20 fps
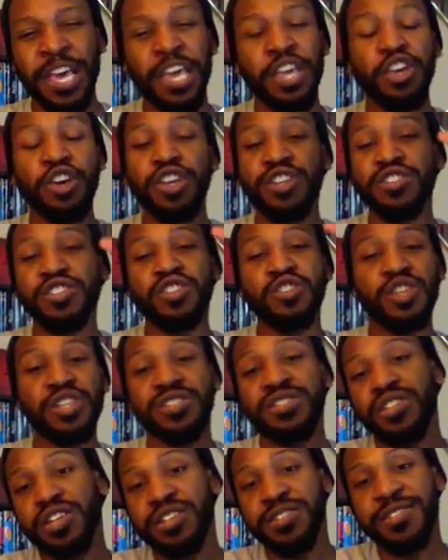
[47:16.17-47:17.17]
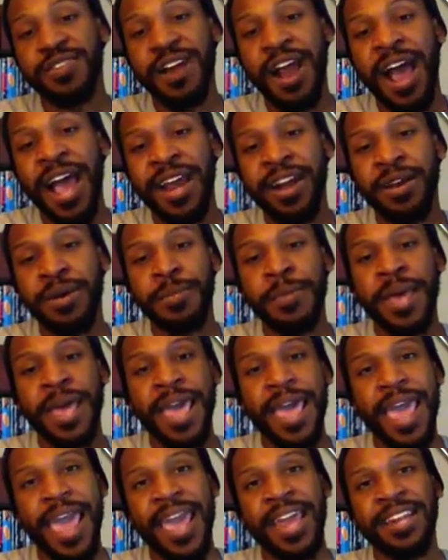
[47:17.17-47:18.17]
You could search for an item
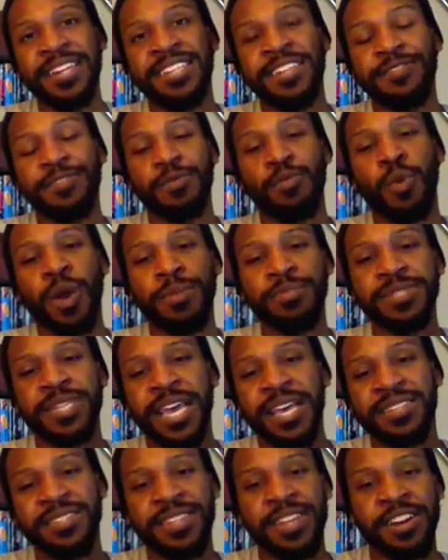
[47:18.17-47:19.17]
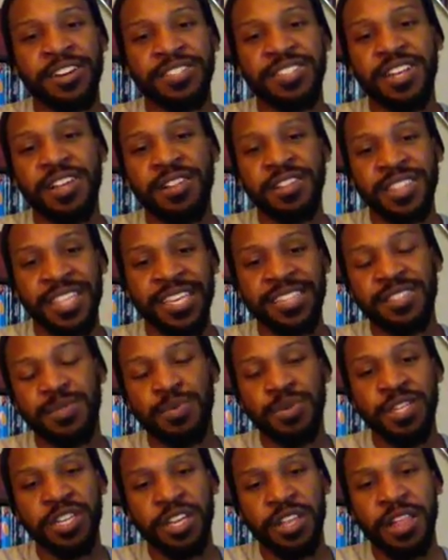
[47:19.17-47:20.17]
and different websites that are selling this
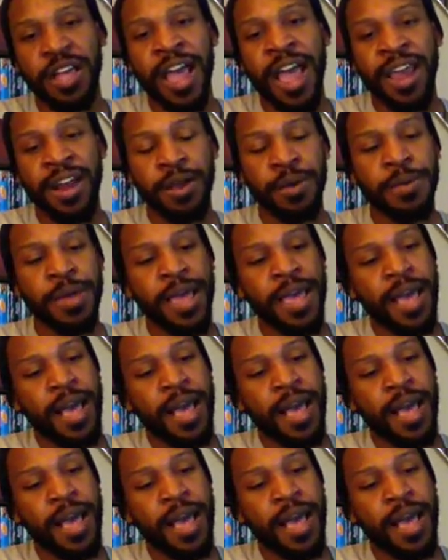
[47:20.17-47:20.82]
particular item.